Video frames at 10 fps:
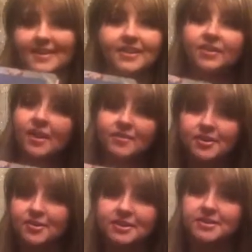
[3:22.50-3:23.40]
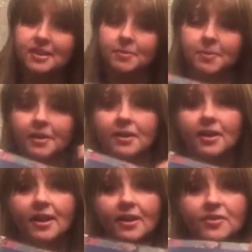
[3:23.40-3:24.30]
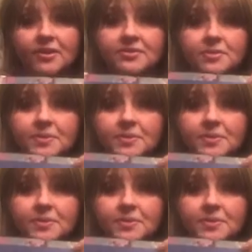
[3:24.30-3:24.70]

they're having a great time up there. If I don't see